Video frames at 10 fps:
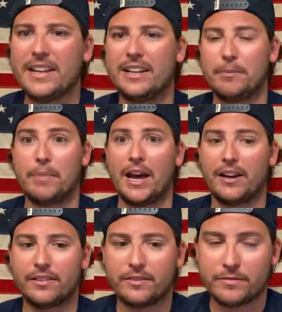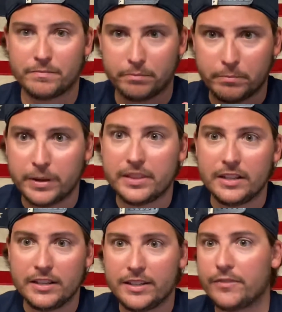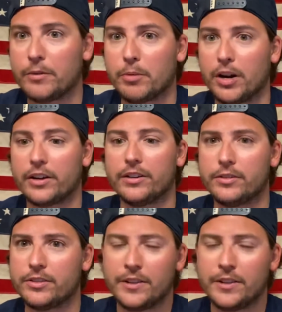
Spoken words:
impact with the Denver Broncos.